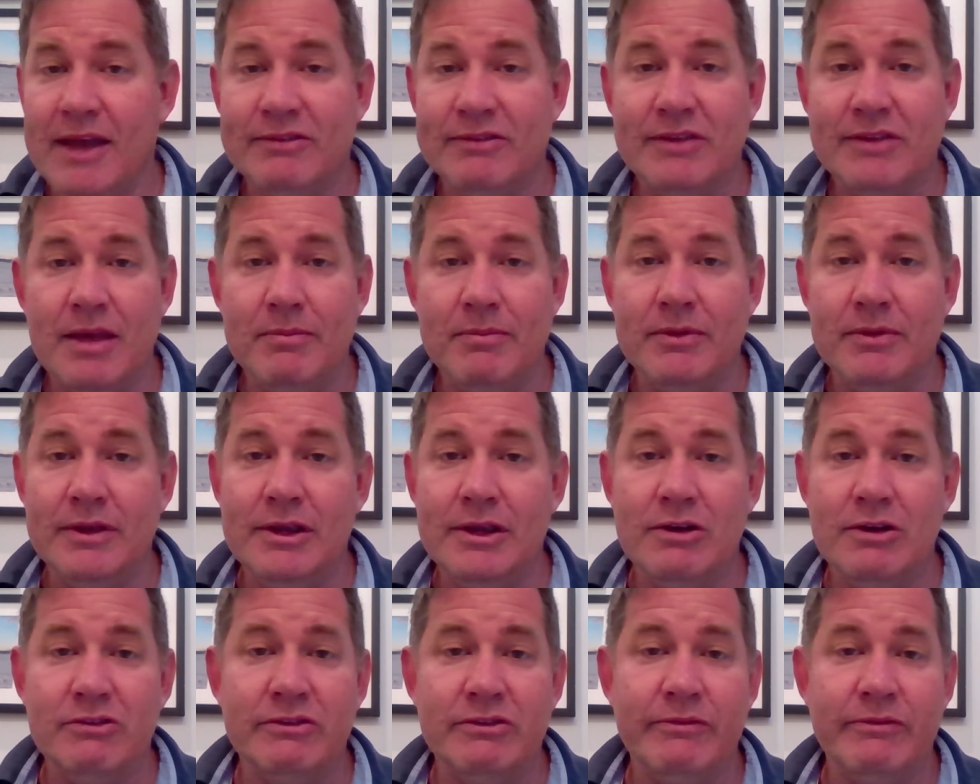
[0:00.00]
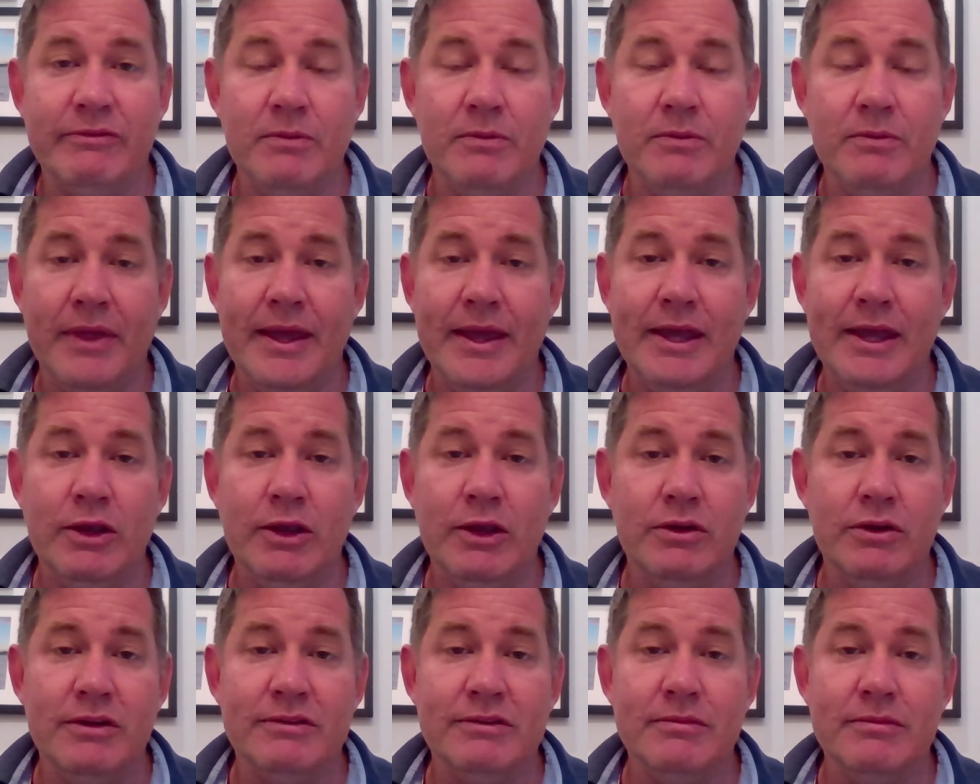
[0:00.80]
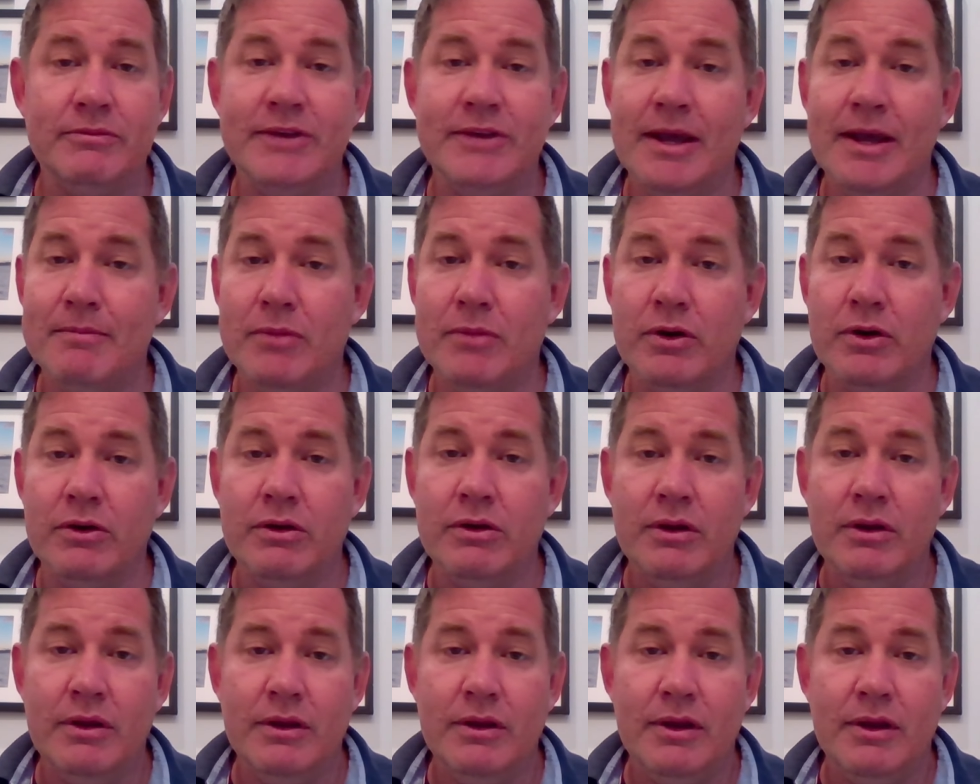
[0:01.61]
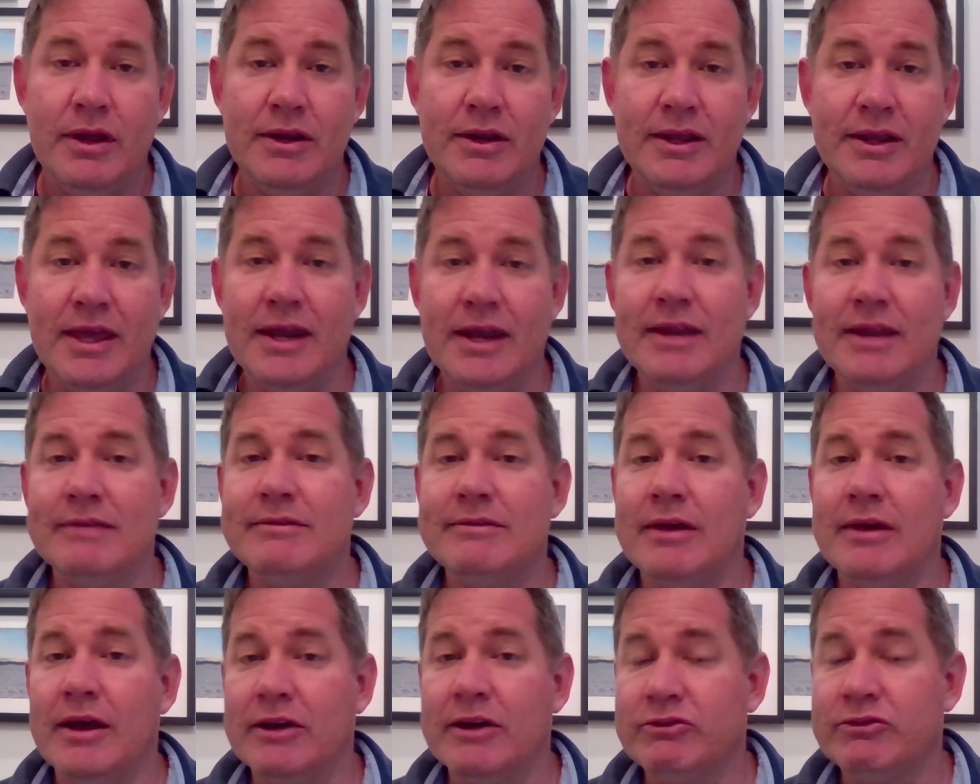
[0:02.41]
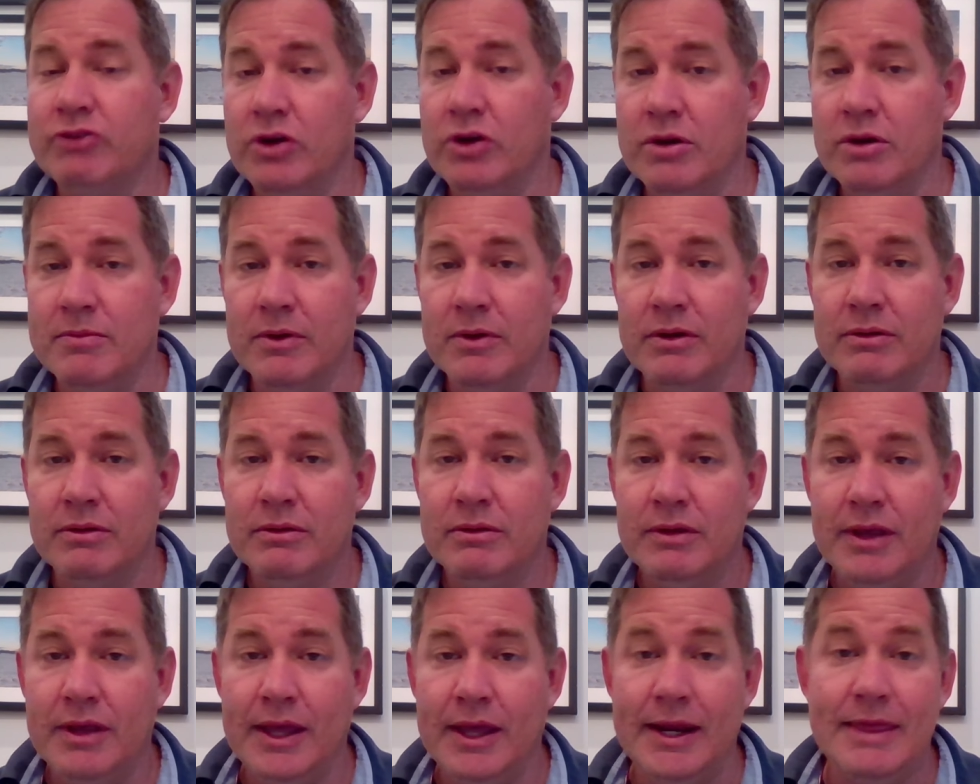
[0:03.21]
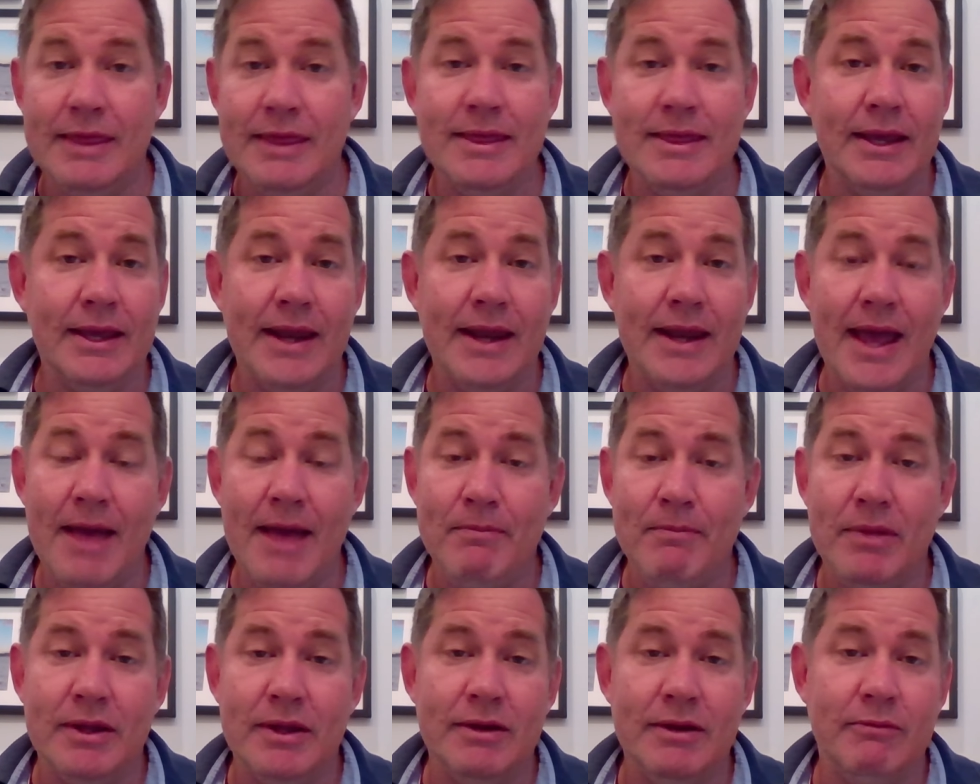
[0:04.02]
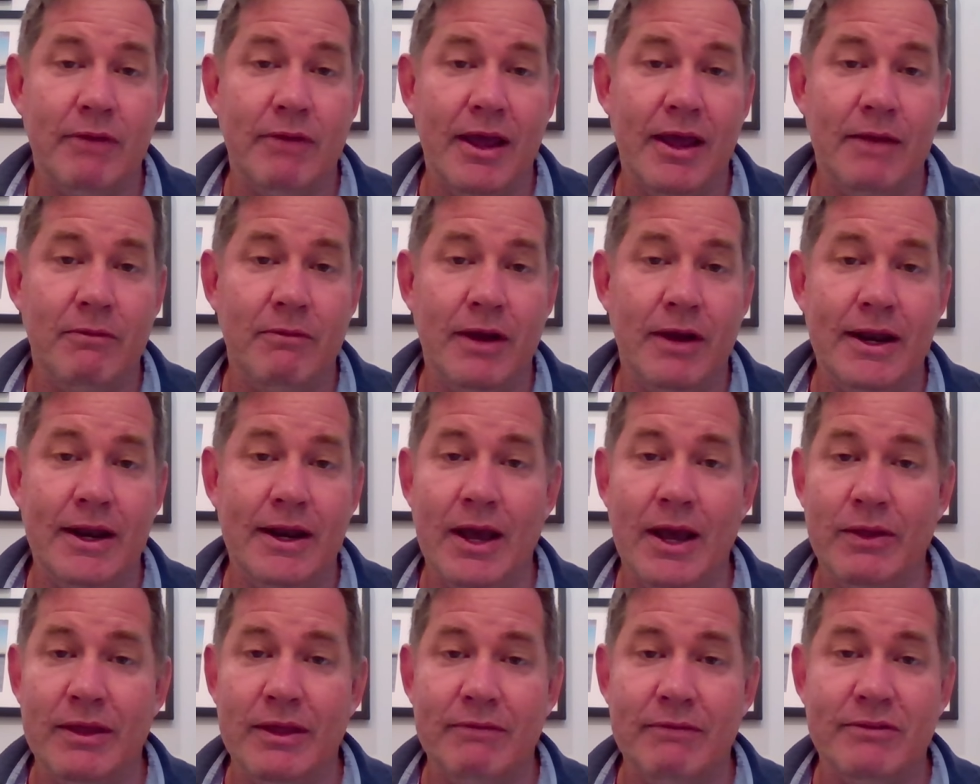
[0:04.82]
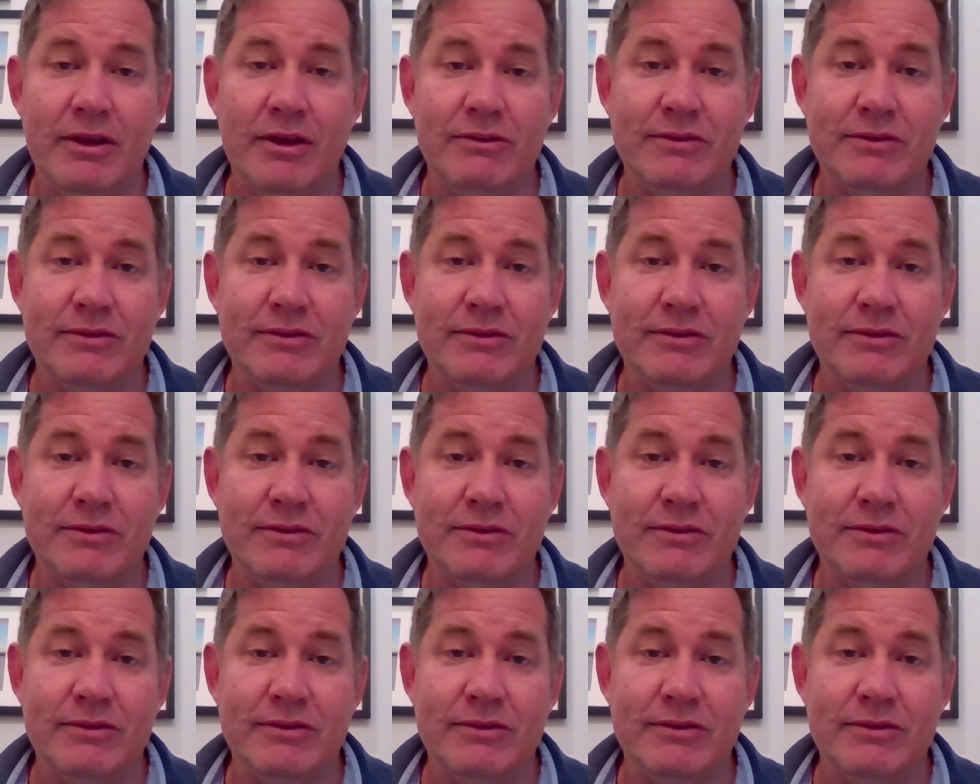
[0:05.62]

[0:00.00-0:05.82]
past couple of years, if you're playing good in September and you get into October, anything can happen. And right now they've